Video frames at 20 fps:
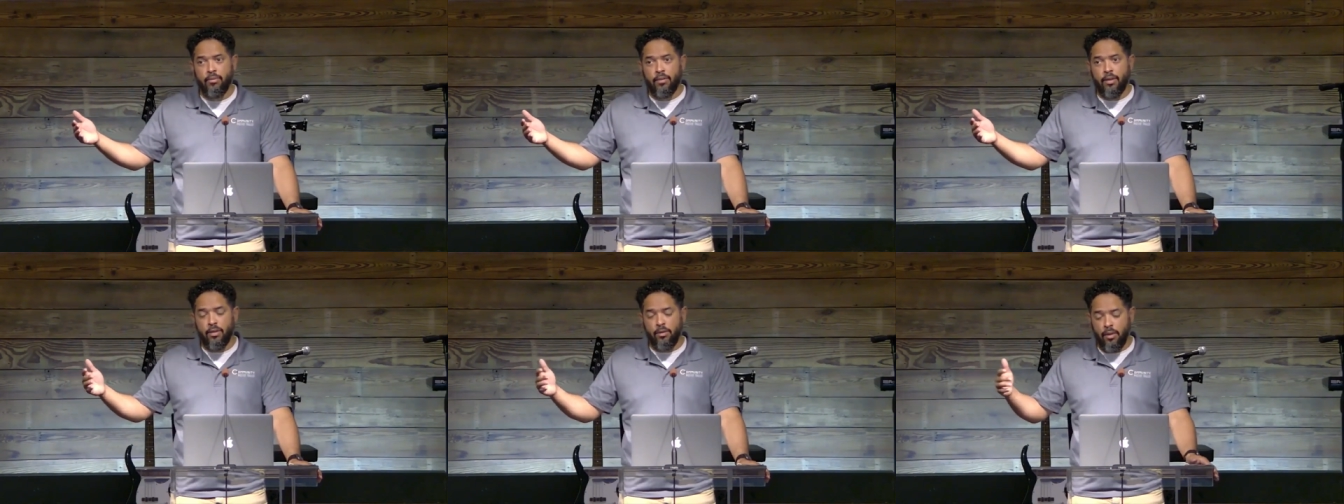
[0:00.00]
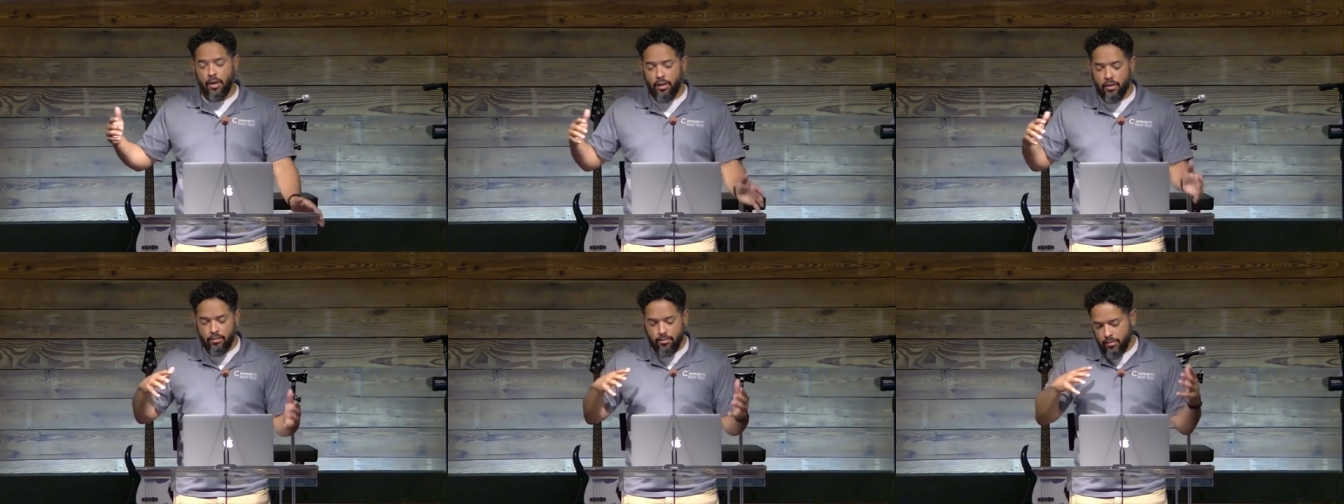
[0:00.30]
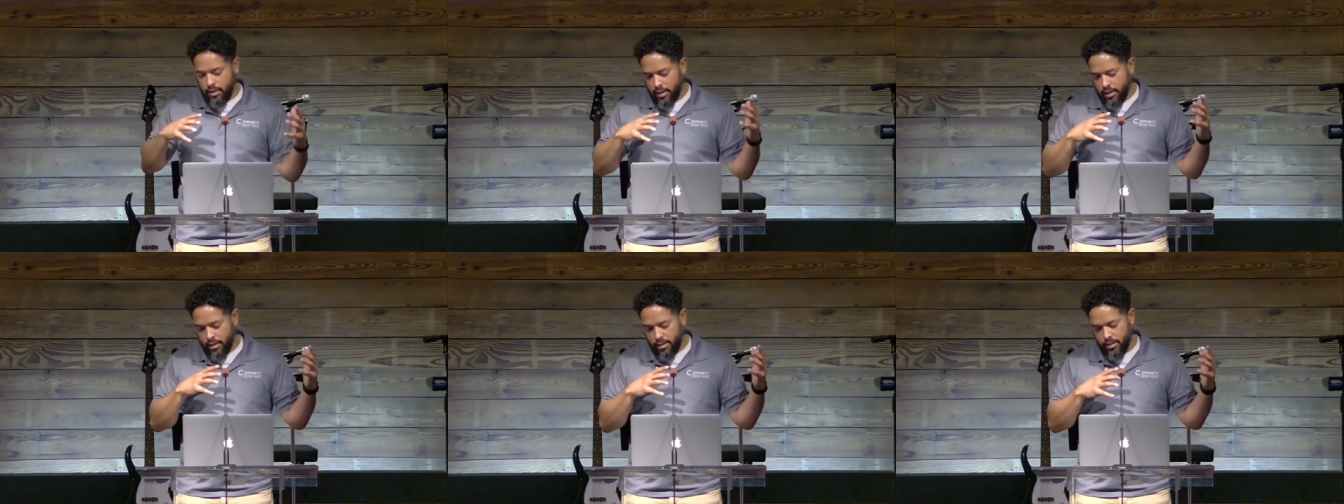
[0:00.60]
Right?
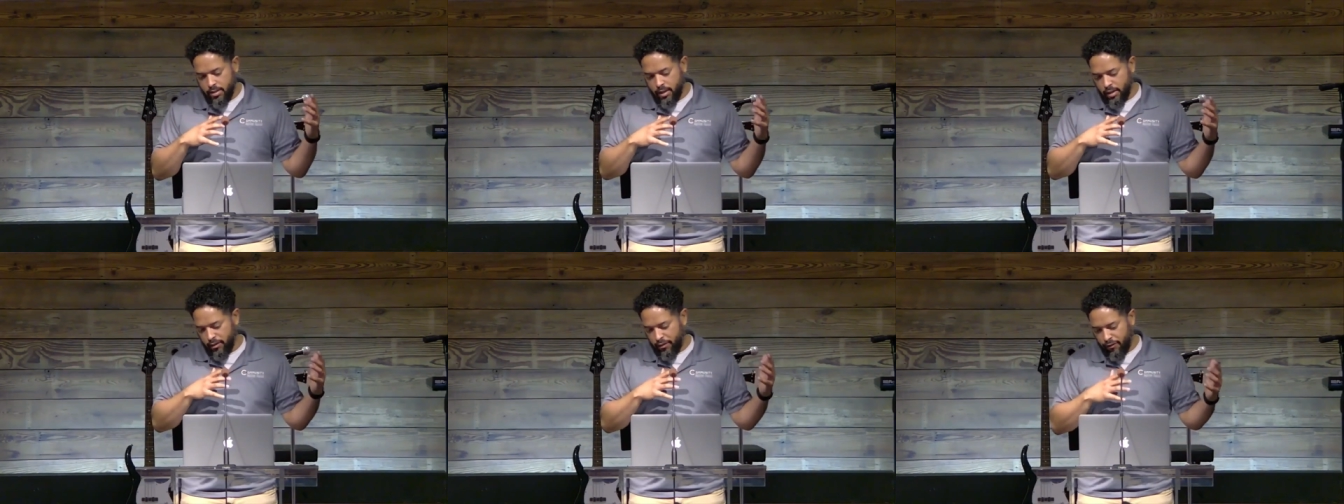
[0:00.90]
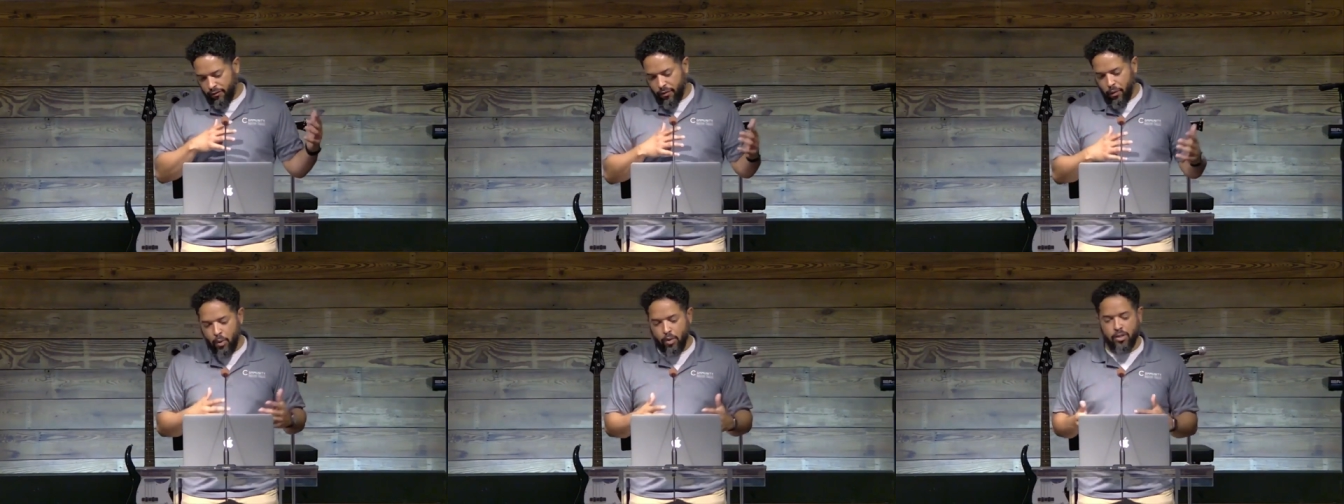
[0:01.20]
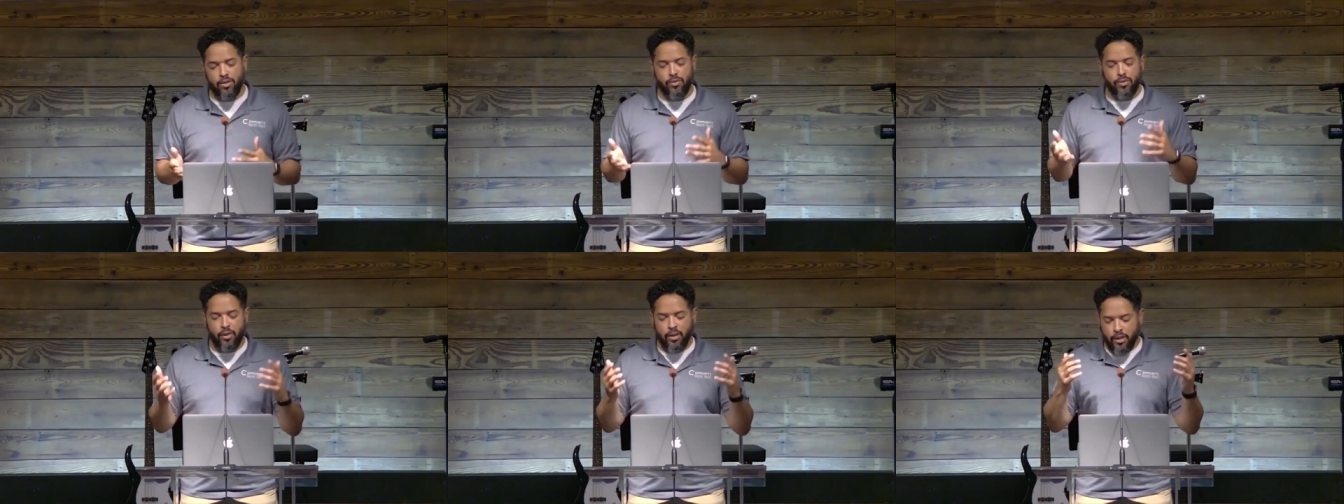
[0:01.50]
It is a
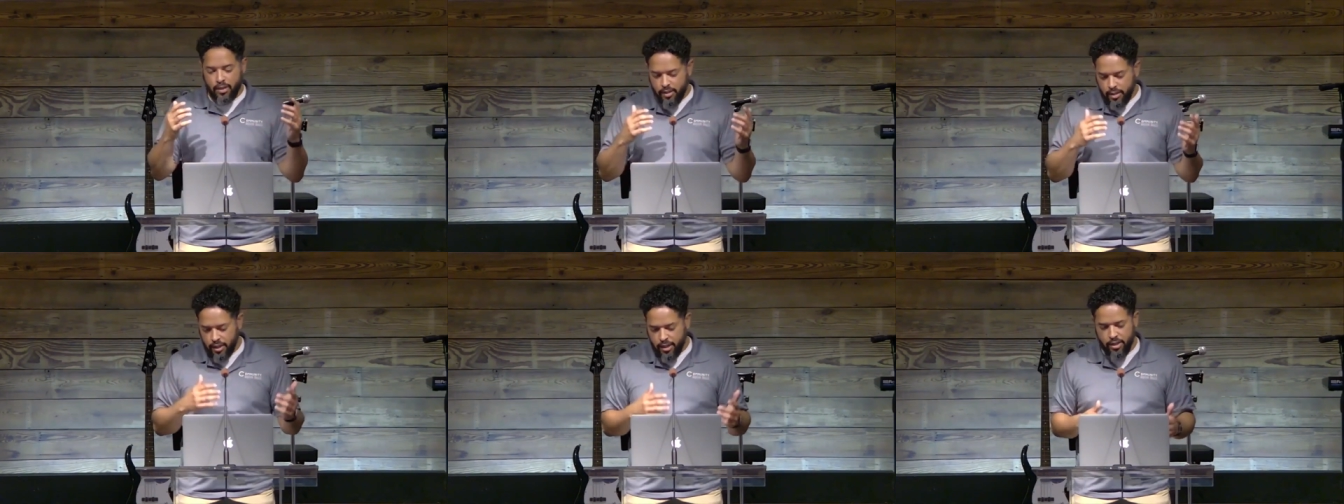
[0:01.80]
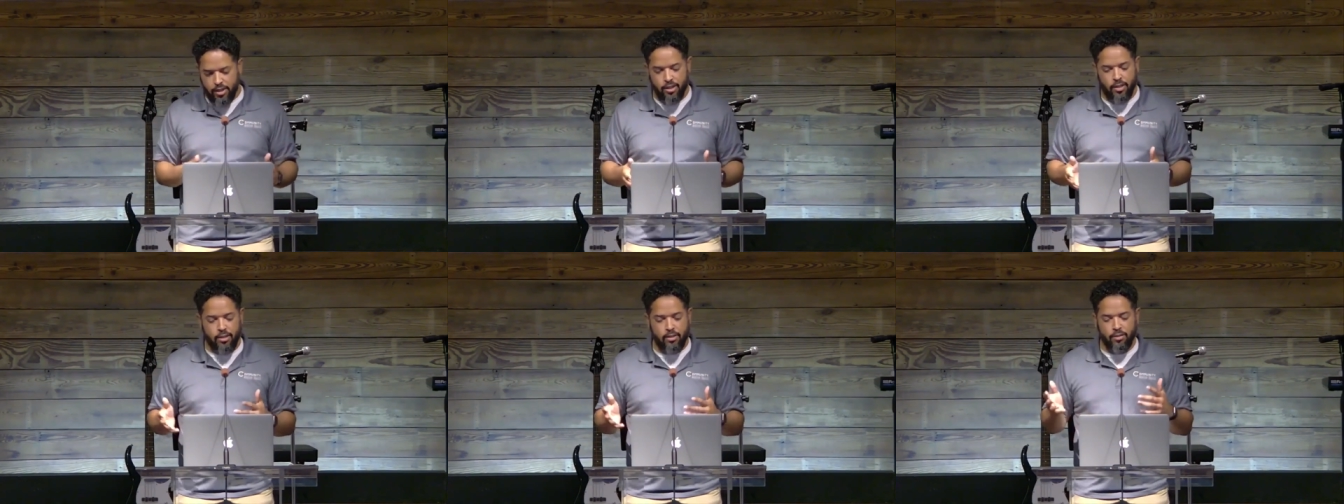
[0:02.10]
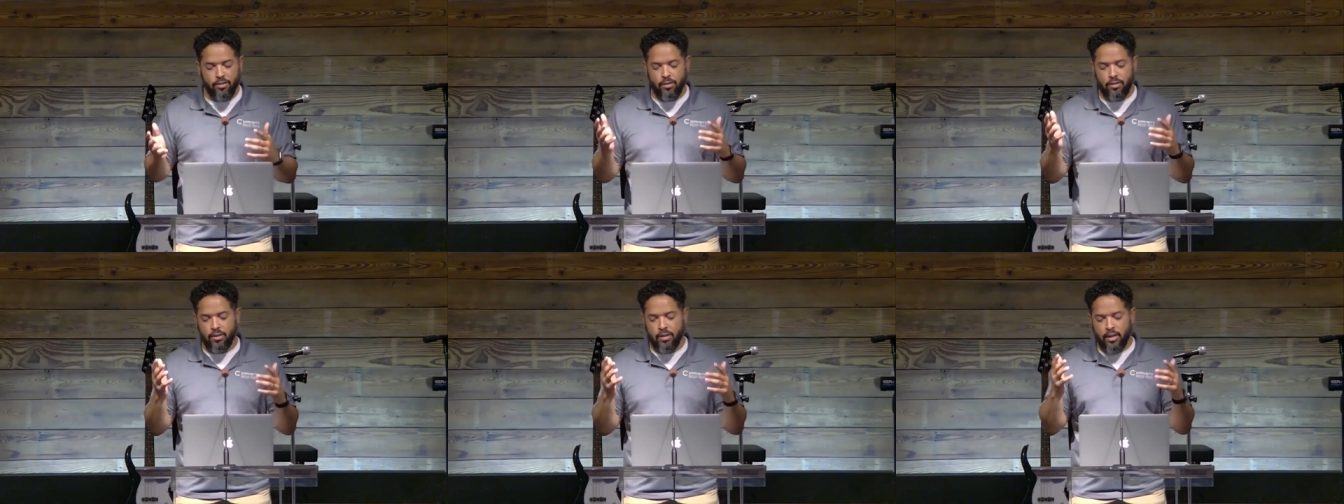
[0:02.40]
forceful, intentional